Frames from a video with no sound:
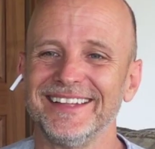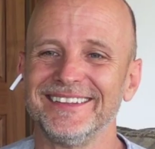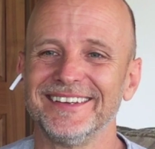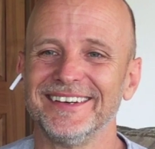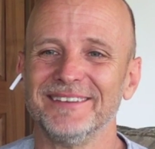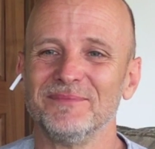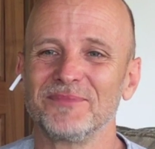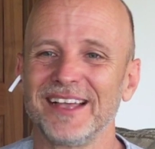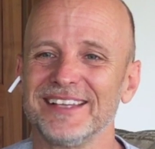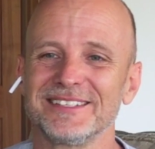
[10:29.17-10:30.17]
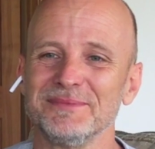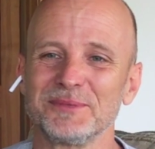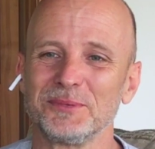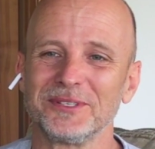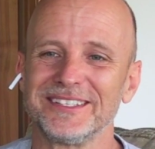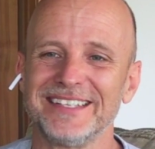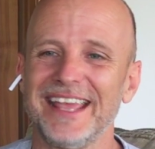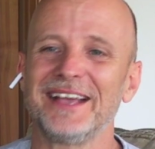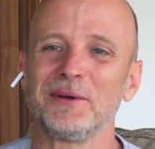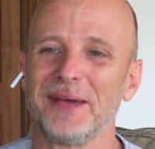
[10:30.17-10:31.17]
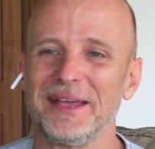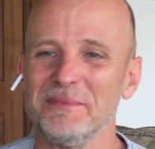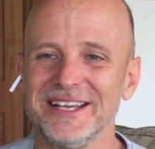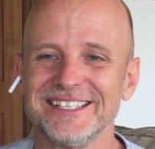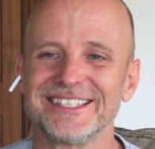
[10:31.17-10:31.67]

that the customs would take away my